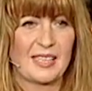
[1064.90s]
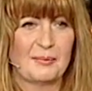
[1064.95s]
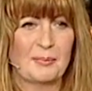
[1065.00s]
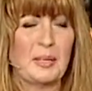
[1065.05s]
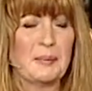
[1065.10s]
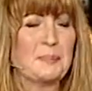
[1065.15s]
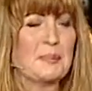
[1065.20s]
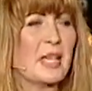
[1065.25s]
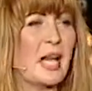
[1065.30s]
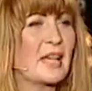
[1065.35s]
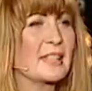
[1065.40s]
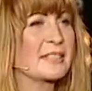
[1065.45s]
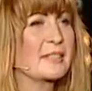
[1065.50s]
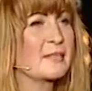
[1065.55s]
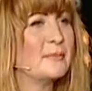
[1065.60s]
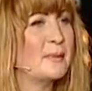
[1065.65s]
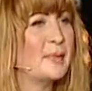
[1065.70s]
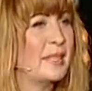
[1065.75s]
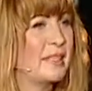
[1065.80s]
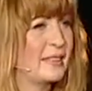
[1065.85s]
People
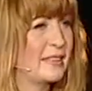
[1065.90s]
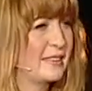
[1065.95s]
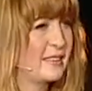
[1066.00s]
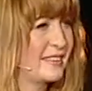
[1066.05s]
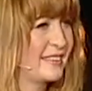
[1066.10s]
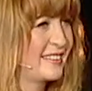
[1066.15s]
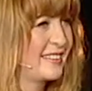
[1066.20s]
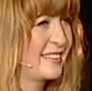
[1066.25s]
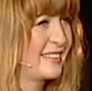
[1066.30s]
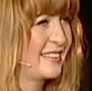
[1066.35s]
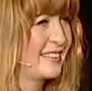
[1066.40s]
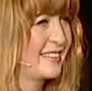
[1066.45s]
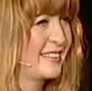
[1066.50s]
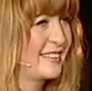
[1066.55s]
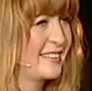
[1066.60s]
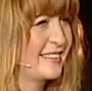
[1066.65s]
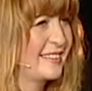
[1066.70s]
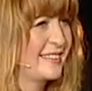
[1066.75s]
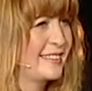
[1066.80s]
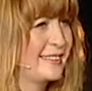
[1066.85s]
ask me,
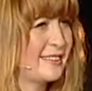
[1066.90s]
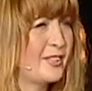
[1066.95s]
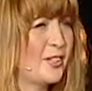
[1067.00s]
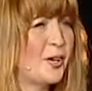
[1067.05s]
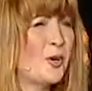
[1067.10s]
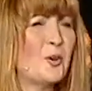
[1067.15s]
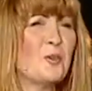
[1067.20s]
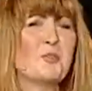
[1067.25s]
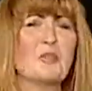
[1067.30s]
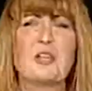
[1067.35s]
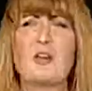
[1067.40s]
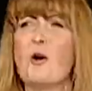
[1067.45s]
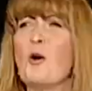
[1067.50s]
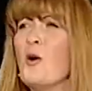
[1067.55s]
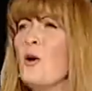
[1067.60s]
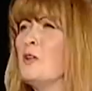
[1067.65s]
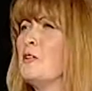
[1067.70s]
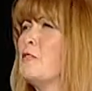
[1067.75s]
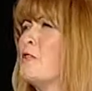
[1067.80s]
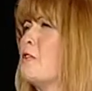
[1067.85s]
oh, we
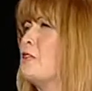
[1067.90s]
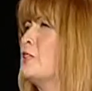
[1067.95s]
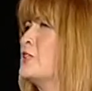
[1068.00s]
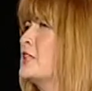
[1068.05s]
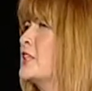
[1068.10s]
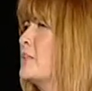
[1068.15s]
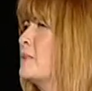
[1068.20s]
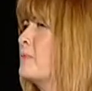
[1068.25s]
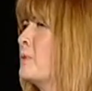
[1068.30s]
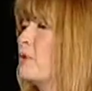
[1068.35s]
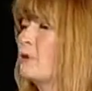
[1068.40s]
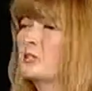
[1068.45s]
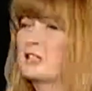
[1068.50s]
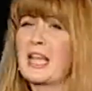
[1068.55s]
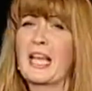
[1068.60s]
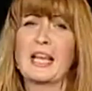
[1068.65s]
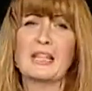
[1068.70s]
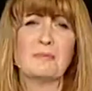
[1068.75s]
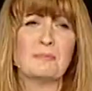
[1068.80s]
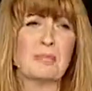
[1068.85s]
all worship, or
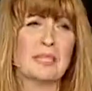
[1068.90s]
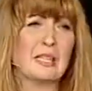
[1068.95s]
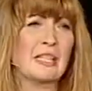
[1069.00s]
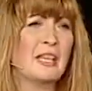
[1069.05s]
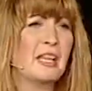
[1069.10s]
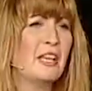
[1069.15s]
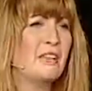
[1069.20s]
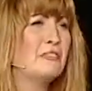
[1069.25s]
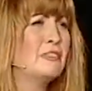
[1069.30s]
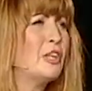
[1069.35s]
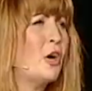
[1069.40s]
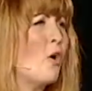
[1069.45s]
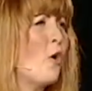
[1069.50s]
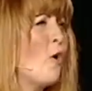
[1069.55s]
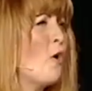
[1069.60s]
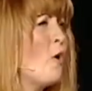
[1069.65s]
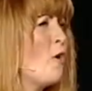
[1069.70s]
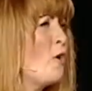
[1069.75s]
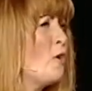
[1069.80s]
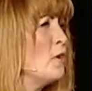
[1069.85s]
tell me, we
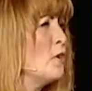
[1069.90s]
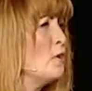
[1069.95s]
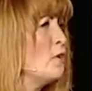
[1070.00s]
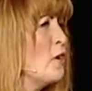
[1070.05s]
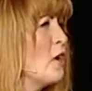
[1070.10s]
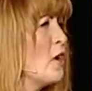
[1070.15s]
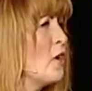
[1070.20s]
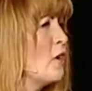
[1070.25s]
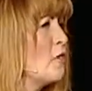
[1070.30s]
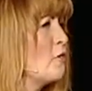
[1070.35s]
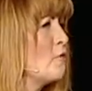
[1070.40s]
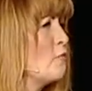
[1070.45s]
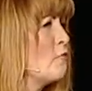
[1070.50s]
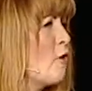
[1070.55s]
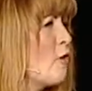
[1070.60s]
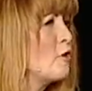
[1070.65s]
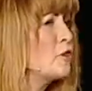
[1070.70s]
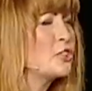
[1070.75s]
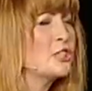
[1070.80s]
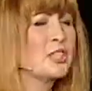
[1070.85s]
all
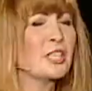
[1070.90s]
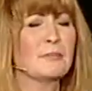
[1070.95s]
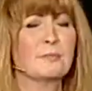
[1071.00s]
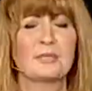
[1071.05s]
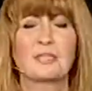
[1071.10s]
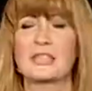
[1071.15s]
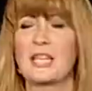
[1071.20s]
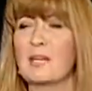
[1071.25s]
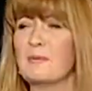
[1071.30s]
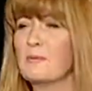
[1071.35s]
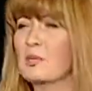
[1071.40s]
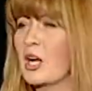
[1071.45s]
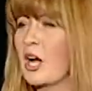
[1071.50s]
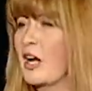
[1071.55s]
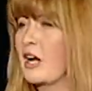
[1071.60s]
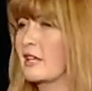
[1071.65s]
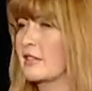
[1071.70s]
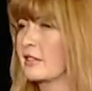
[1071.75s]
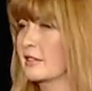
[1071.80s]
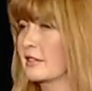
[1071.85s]
worship same
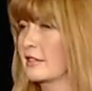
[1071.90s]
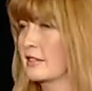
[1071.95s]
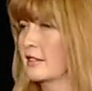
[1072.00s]
God.